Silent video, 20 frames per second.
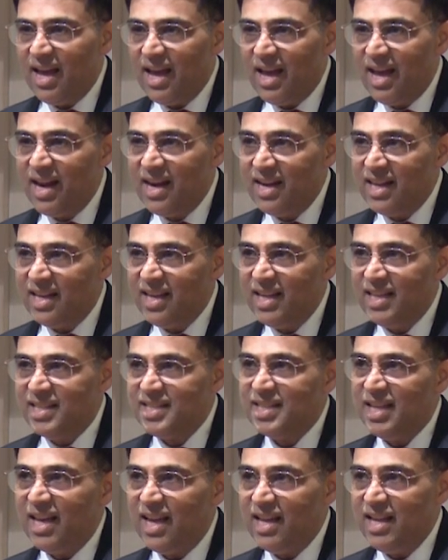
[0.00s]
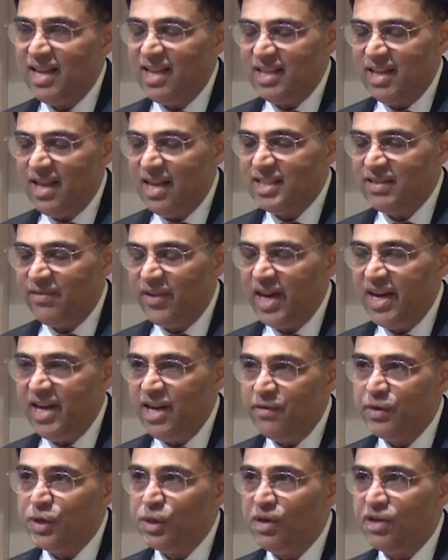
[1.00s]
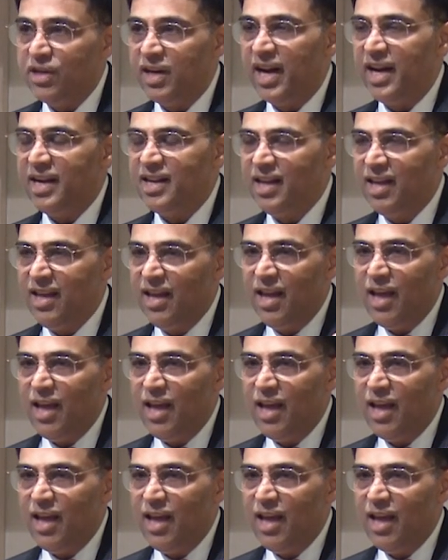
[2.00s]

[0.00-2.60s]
And it's a very individual trait.